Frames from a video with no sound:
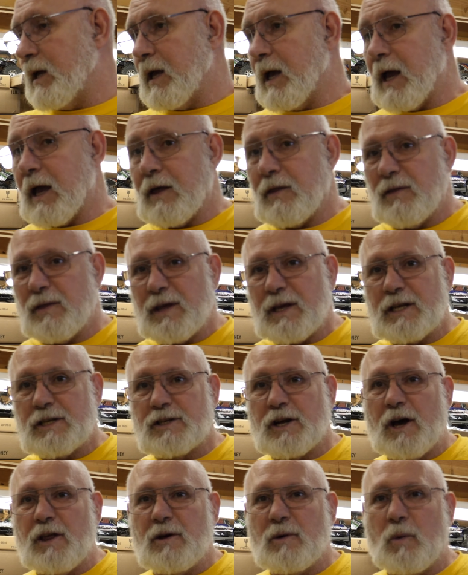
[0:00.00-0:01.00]
And
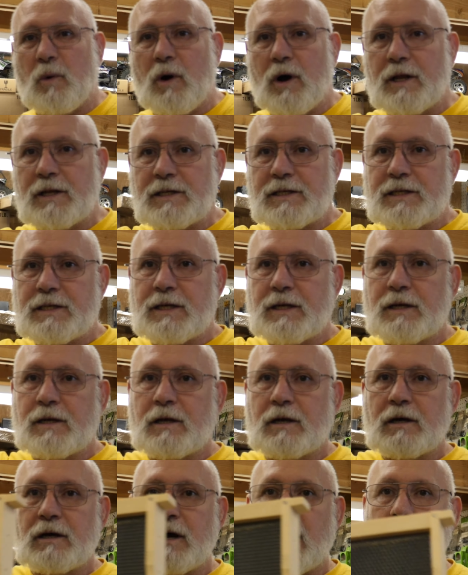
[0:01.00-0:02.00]
these other ones
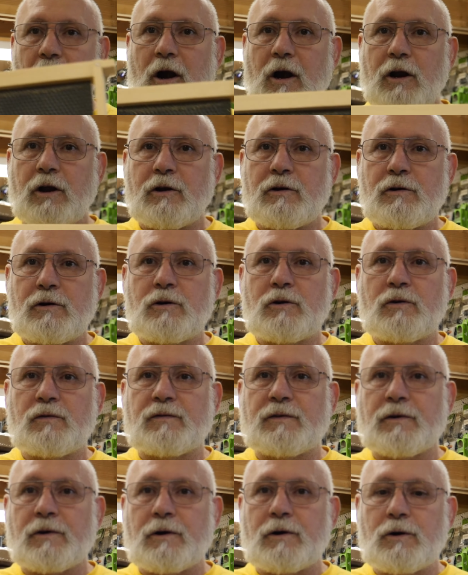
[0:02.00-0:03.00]
are
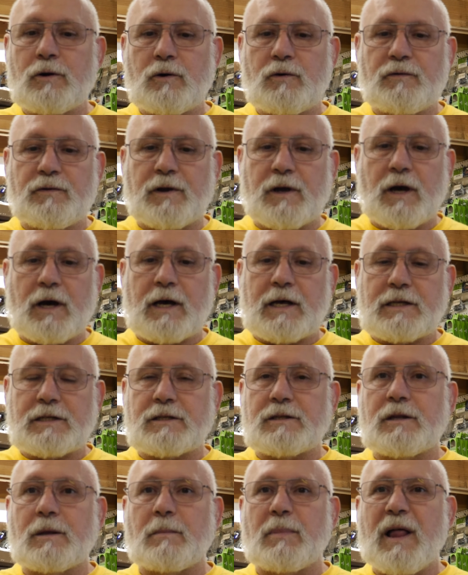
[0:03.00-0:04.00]
groove
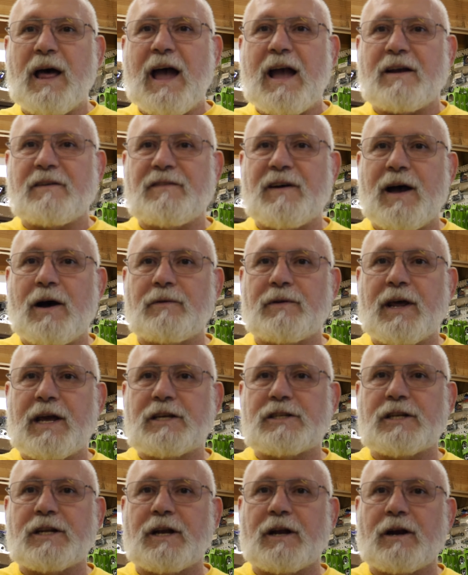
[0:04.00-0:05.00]
because the black
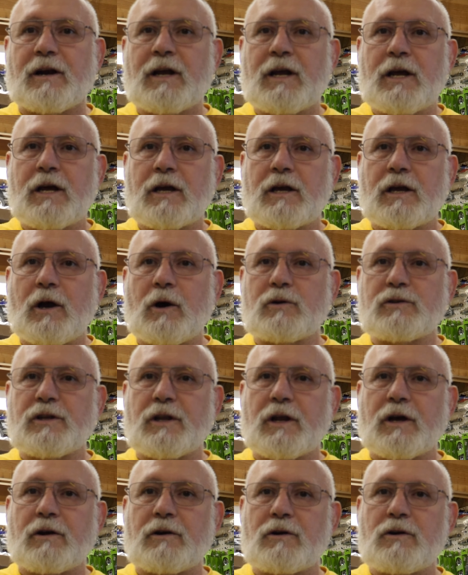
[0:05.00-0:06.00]
foundation here goes
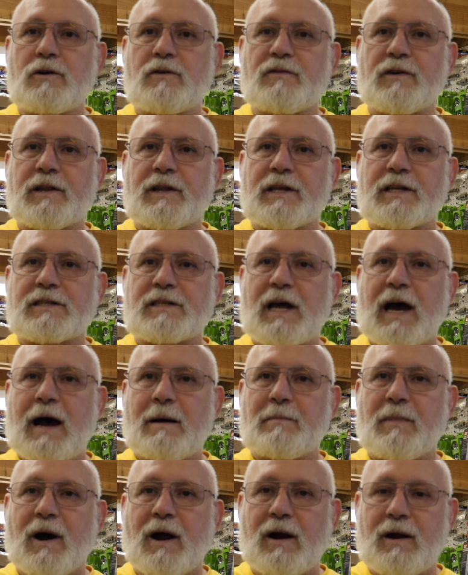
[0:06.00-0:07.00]
in a groove in this
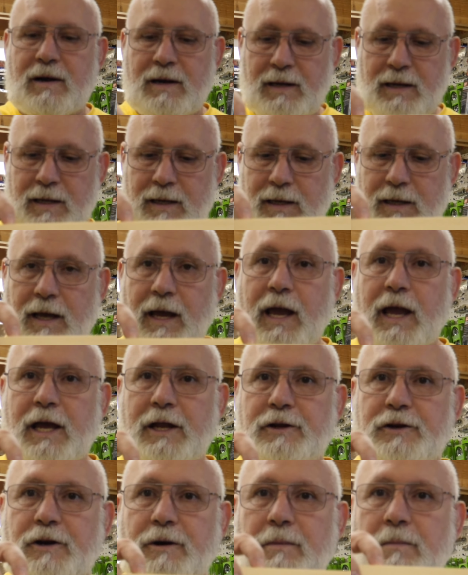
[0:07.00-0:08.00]
top bar
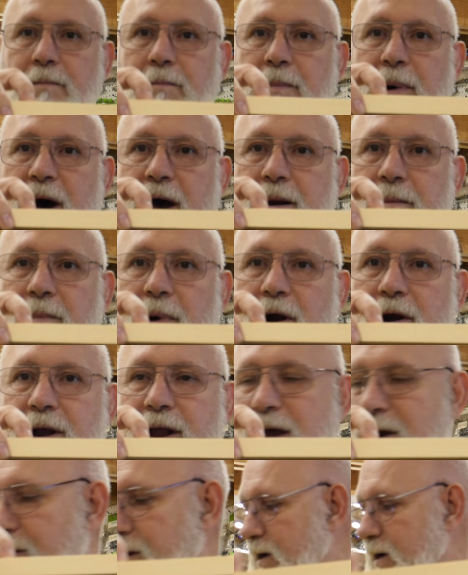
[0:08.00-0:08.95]
and your bottom bar down